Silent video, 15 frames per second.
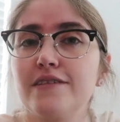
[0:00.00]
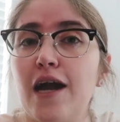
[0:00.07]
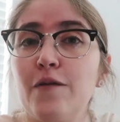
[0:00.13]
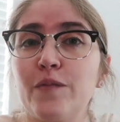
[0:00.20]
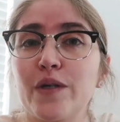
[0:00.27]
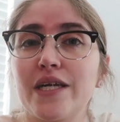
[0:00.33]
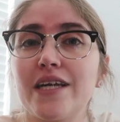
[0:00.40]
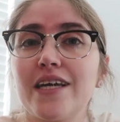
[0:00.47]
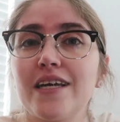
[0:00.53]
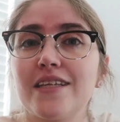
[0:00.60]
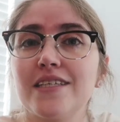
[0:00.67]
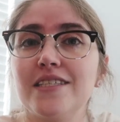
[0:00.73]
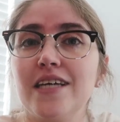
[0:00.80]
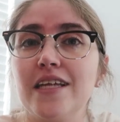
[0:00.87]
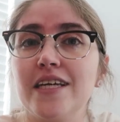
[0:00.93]
I'm ready to
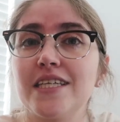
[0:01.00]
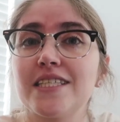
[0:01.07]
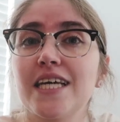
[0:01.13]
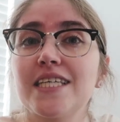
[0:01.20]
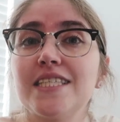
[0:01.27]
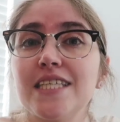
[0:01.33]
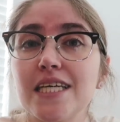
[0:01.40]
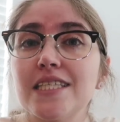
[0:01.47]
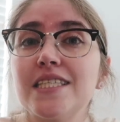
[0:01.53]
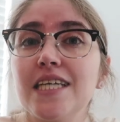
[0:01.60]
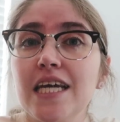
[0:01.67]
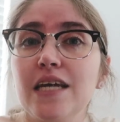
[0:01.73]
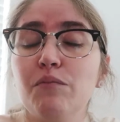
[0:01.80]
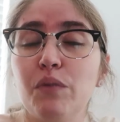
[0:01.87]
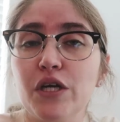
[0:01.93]
get this done. It's like
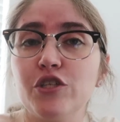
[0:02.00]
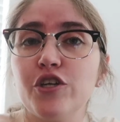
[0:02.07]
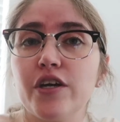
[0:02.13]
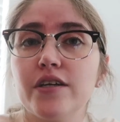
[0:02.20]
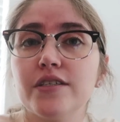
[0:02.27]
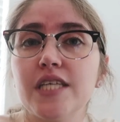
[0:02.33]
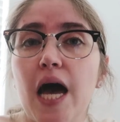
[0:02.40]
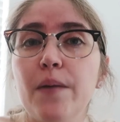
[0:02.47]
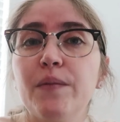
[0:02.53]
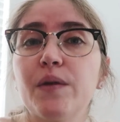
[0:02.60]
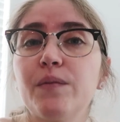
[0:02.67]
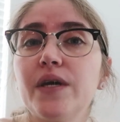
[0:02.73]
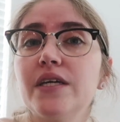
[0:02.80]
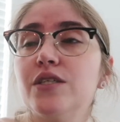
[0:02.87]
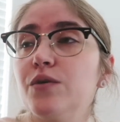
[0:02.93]
sixteen pictures. I'm
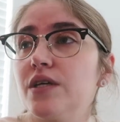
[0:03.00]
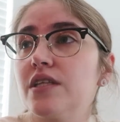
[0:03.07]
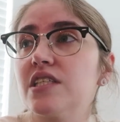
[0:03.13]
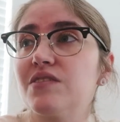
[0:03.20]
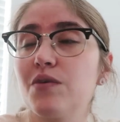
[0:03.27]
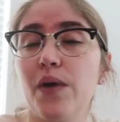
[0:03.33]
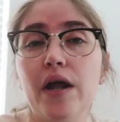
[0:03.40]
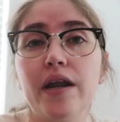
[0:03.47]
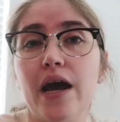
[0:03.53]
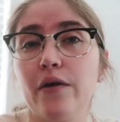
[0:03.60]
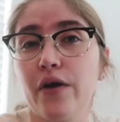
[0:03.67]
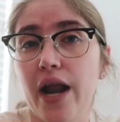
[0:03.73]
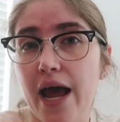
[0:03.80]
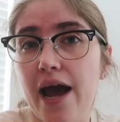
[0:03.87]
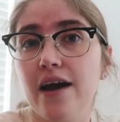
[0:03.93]
gonna be doing this for about an
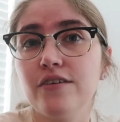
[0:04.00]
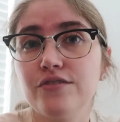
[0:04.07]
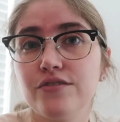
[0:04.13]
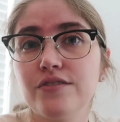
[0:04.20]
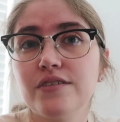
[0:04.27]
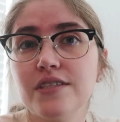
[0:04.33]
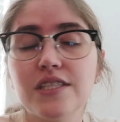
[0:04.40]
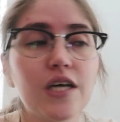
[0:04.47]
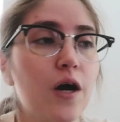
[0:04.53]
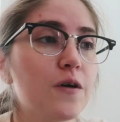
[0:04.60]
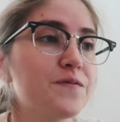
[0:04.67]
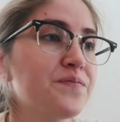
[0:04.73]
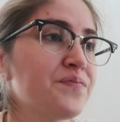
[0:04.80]
hour and a half, so